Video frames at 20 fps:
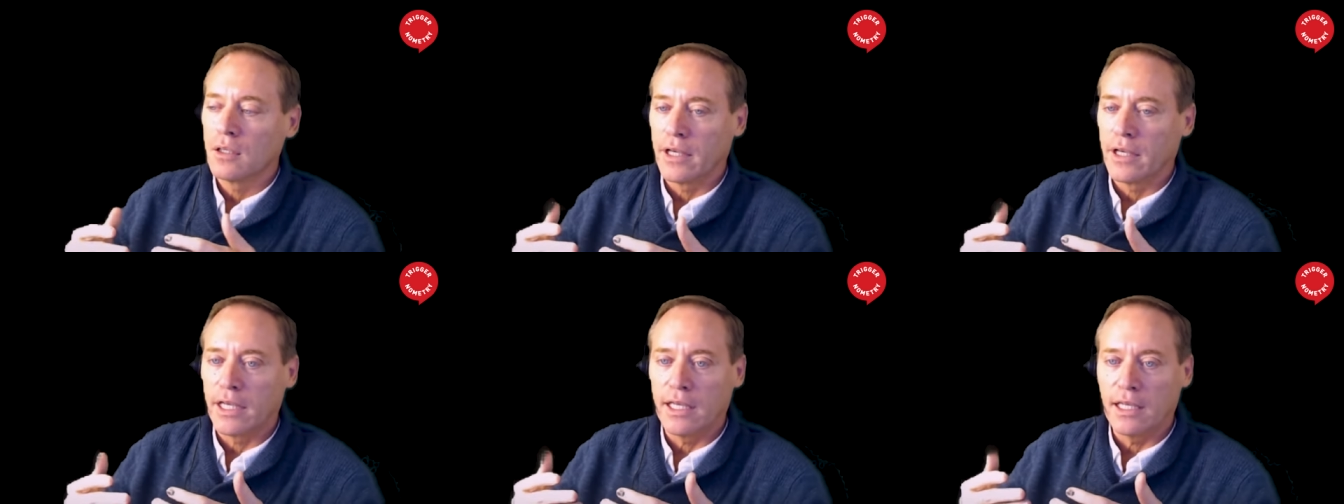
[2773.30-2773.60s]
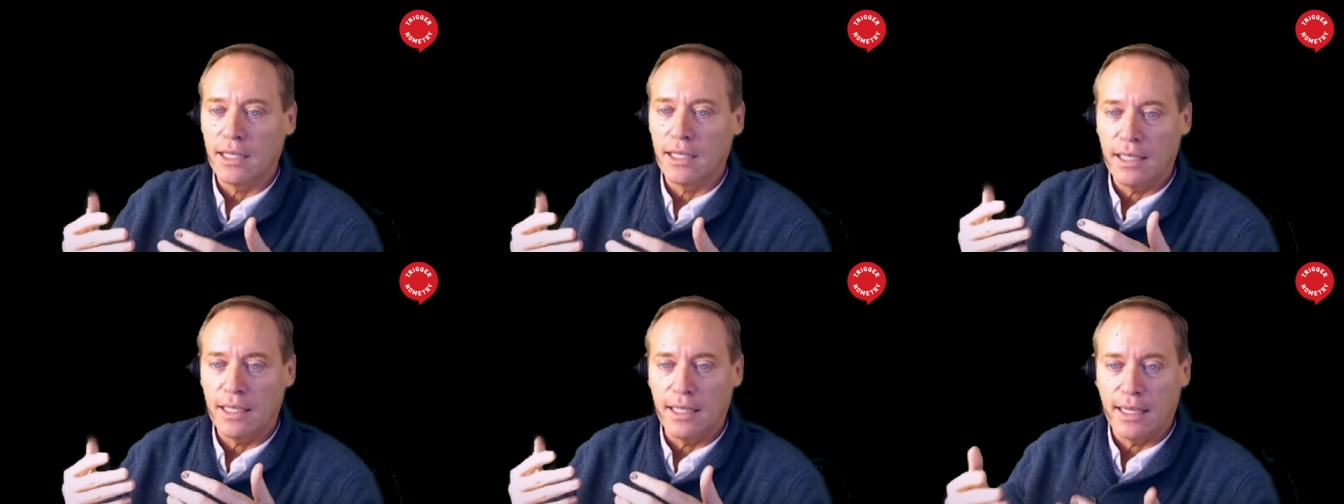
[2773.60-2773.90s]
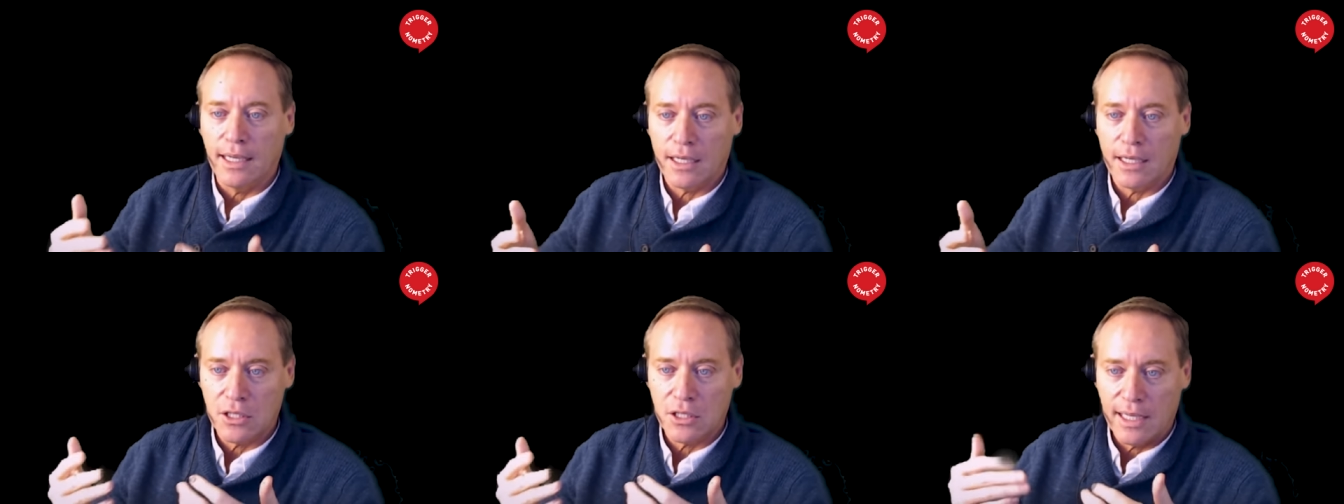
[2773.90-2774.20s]
right? It,
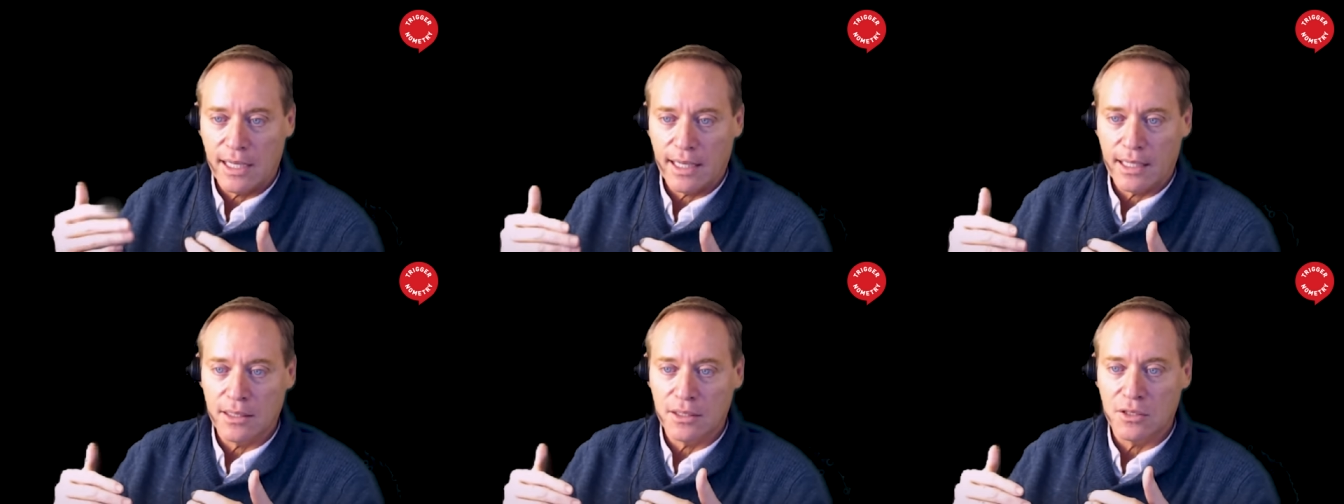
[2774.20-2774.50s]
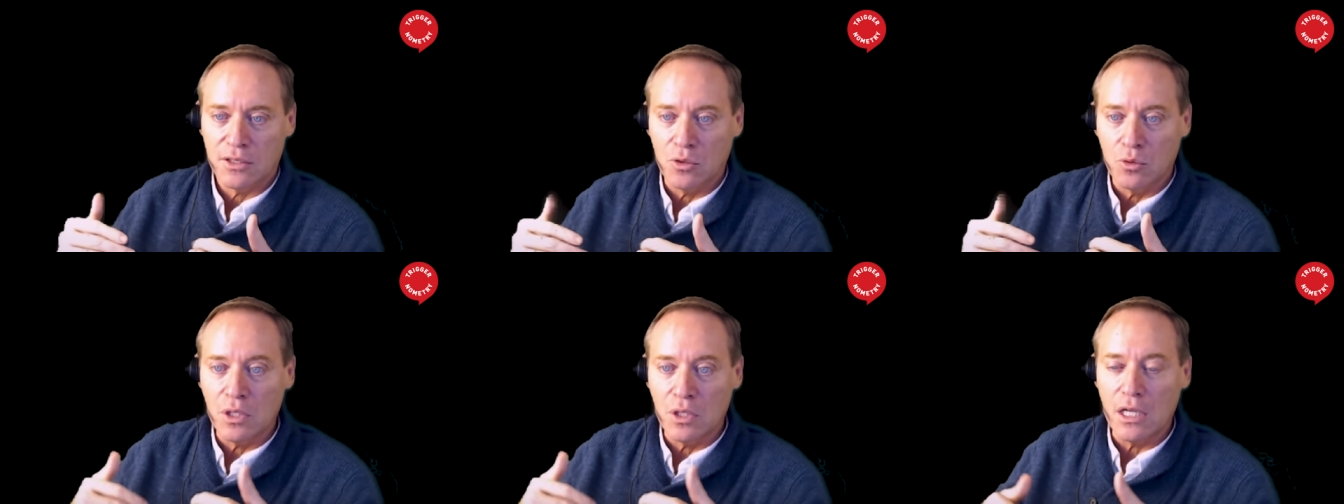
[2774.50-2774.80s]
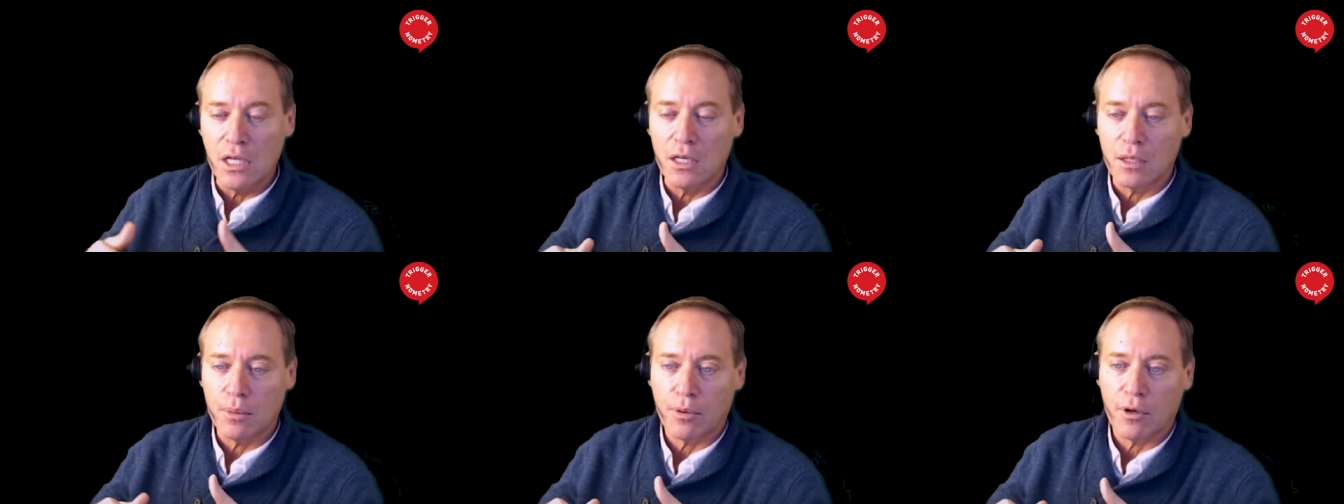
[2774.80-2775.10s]
it actually has
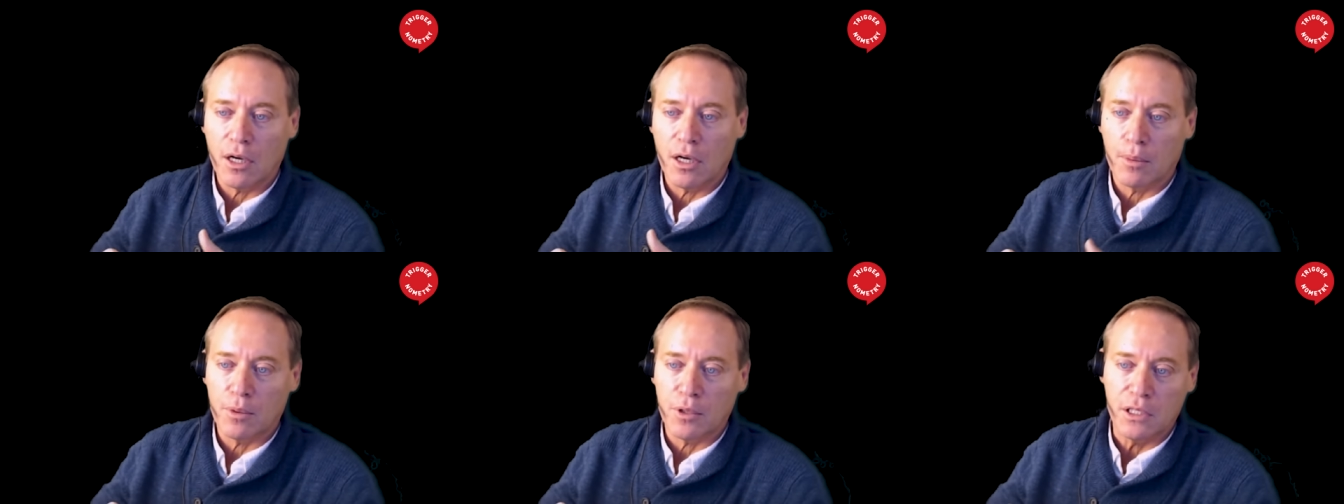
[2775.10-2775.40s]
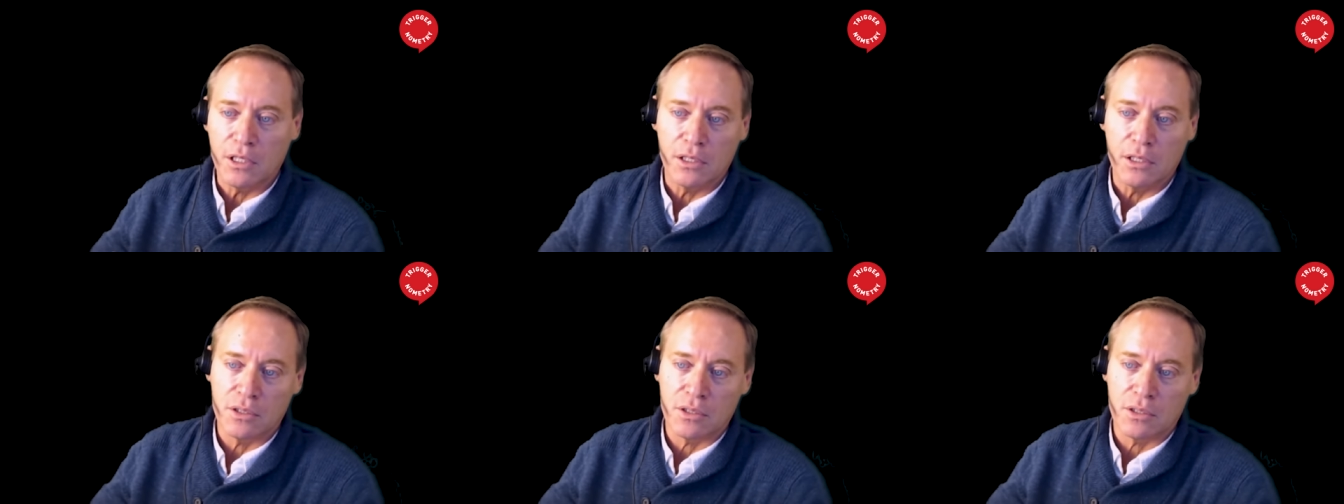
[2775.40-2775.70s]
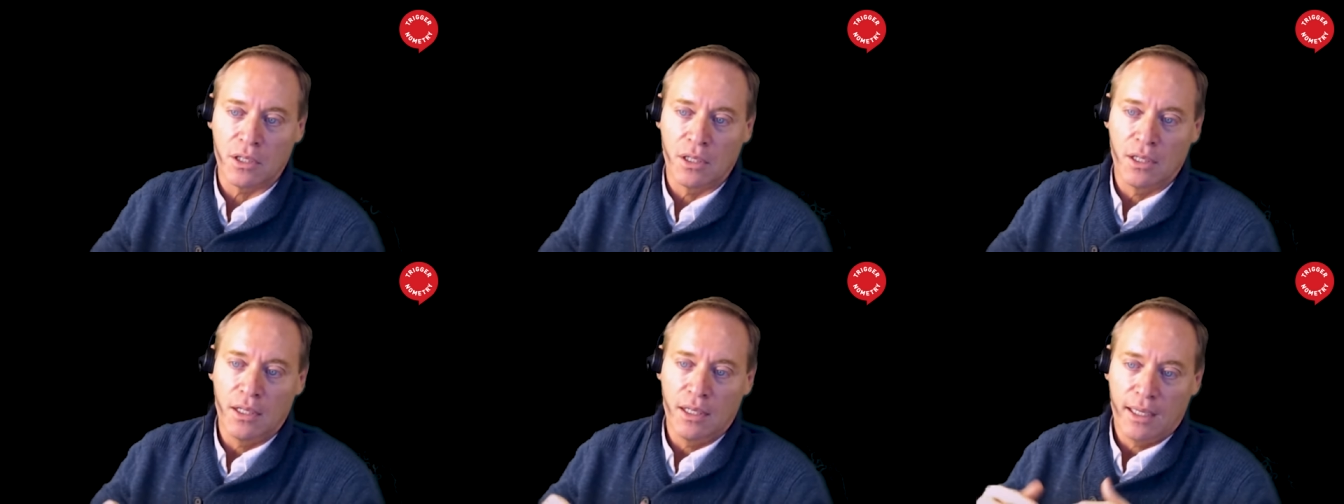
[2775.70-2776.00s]
unique
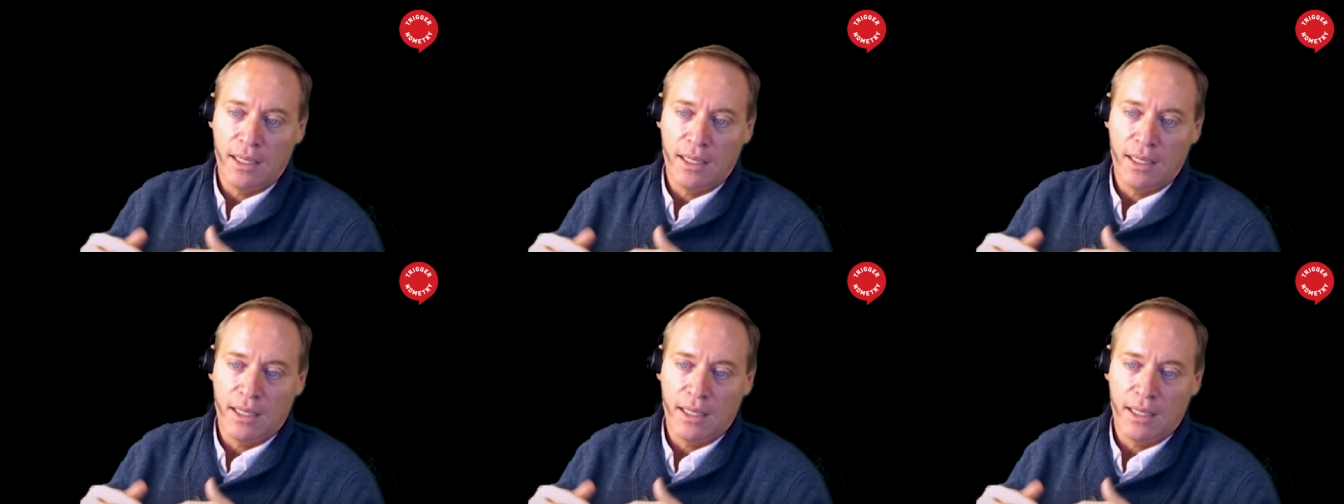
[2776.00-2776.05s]
properties